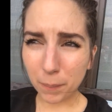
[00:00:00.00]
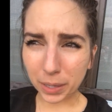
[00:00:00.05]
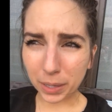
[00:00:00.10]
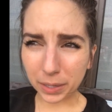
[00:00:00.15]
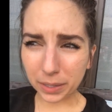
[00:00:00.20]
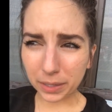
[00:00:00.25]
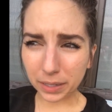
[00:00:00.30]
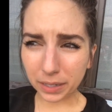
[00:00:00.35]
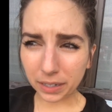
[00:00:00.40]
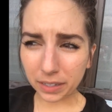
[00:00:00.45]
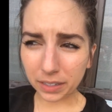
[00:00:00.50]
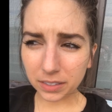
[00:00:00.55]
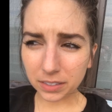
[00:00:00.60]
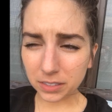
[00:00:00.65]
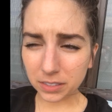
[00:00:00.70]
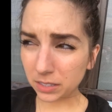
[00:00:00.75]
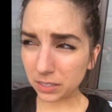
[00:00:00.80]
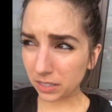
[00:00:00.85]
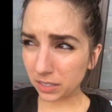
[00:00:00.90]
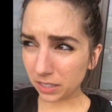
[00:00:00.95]
But it
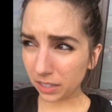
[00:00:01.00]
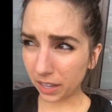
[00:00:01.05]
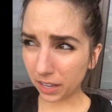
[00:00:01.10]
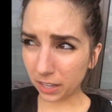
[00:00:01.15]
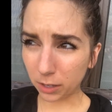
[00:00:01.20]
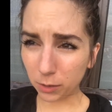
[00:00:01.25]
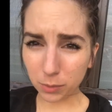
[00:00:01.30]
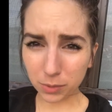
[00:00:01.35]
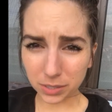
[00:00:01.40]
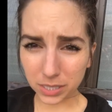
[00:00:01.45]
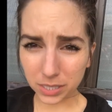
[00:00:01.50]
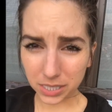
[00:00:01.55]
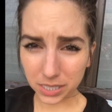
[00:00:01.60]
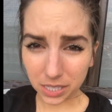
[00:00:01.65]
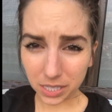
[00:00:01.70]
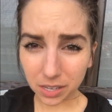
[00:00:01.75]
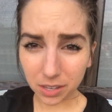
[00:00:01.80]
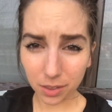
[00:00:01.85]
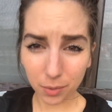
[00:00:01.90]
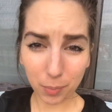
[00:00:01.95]
is, like, you can
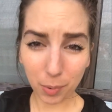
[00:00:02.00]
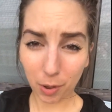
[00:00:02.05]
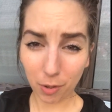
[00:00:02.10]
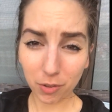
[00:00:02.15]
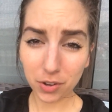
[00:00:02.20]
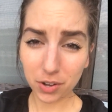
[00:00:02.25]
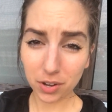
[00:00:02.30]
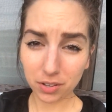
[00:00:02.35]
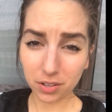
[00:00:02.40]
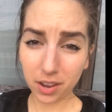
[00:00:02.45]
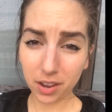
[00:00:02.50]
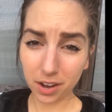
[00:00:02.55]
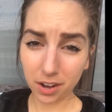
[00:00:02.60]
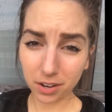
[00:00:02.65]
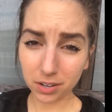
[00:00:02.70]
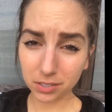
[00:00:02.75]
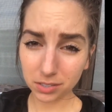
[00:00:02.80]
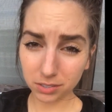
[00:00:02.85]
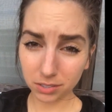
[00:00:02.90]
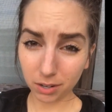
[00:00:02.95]
see the pollen in the
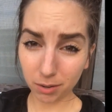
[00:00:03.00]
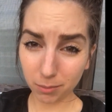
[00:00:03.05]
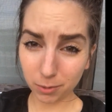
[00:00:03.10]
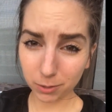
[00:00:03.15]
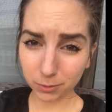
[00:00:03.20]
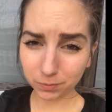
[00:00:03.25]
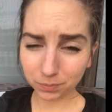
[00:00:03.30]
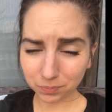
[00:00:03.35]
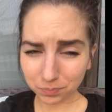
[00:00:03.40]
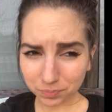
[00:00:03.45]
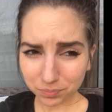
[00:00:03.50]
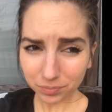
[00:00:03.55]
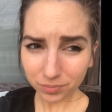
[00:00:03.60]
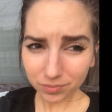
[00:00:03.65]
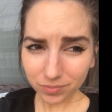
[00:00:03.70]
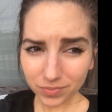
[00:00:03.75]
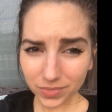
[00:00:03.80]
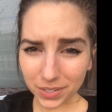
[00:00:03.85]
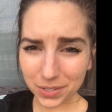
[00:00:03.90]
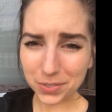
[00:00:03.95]
air. It's terrible.
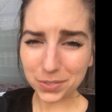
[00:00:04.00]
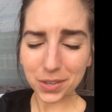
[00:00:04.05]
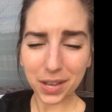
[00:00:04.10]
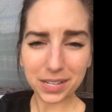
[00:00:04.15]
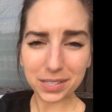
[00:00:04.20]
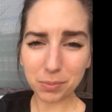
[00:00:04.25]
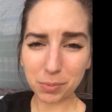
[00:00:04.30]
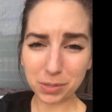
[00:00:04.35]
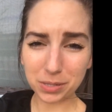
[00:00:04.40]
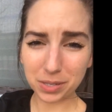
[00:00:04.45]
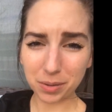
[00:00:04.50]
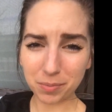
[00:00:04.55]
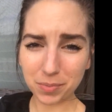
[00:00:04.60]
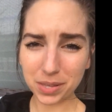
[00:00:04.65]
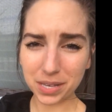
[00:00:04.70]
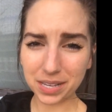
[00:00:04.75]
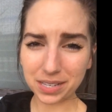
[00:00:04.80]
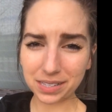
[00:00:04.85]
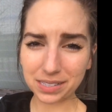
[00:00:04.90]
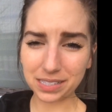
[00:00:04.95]
So that's been
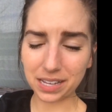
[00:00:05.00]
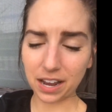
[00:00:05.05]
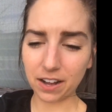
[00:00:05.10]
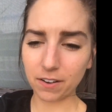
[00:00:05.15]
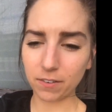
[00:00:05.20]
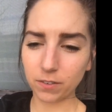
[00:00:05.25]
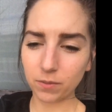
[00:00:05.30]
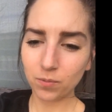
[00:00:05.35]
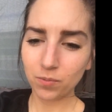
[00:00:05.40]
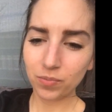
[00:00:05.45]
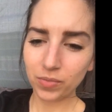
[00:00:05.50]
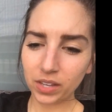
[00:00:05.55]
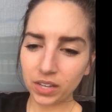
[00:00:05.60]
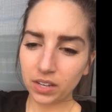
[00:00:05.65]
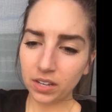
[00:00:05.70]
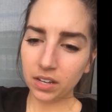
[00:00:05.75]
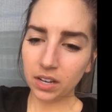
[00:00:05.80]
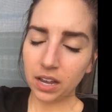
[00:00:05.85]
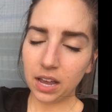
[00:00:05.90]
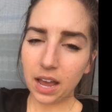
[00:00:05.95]
something that's kind of
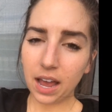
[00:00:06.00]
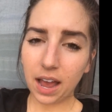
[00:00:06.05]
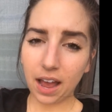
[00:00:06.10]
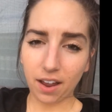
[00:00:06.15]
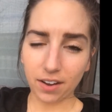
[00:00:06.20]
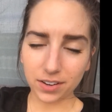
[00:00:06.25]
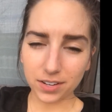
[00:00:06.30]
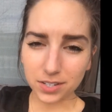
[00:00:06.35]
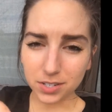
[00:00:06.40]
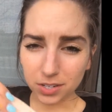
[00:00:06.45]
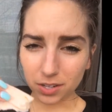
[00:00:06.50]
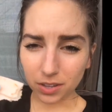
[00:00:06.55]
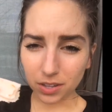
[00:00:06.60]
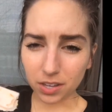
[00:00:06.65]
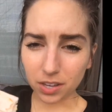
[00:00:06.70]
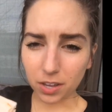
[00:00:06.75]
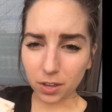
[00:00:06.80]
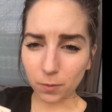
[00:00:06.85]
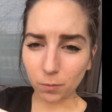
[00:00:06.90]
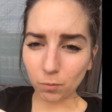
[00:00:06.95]
added to
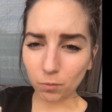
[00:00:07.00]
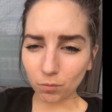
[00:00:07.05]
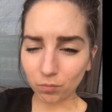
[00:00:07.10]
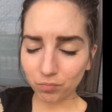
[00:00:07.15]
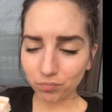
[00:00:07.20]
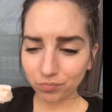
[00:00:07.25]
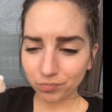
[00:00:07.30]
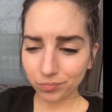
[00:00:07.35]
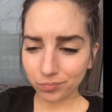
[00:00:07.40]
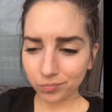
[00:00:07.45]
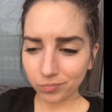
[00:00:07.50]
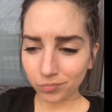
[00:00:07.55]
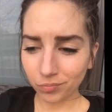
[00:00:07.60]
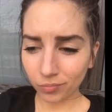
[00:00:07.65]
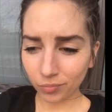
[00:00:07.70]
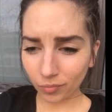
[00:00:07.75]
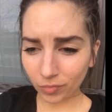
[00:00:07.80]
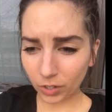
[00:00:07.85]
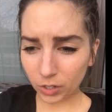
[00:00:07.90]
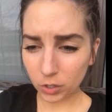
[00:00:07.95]
the
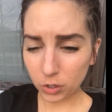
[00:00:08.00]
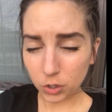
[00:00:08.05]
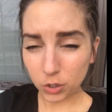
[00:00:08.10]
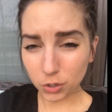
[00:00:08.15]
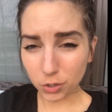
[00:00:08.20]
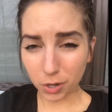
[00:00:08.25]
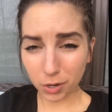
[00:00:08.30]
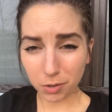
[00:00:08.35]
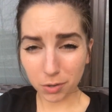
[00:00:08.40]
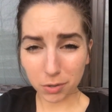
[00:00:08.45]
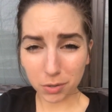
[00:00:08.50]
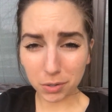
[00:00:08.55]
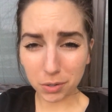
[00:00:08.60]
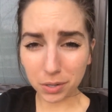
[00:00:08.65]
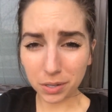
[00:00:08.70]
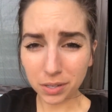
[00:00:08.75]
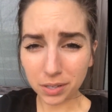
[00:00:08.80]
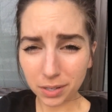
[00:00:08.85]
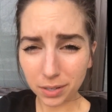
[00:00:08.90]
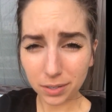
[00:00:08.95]

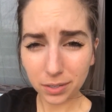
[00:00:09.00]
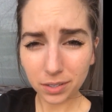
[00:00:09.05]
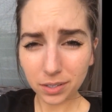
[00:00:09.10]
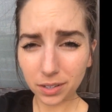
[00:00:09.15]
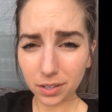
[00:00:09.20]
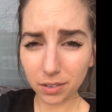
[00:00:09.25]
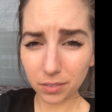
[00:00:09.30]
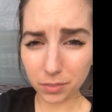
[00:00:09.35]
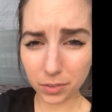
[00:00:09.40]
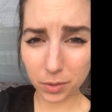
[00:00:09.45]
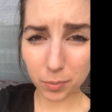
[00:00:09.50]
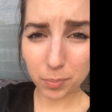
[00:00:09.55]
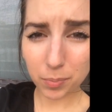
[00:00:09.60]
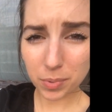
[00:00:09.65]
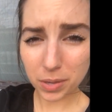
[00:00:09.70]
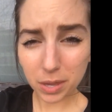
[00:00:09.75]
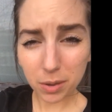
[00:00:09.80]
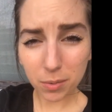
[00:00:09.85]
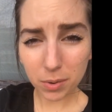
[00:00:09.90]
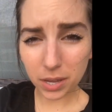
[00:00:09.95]
struggle of the
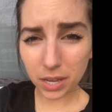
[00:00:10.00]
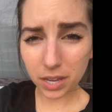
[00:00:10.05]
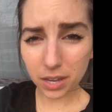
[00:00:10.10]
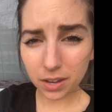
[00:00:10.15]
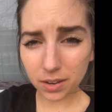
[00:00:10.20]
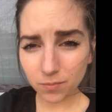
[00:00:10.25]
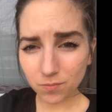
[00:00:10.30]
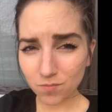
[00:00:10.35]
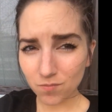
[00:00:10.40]
peak week,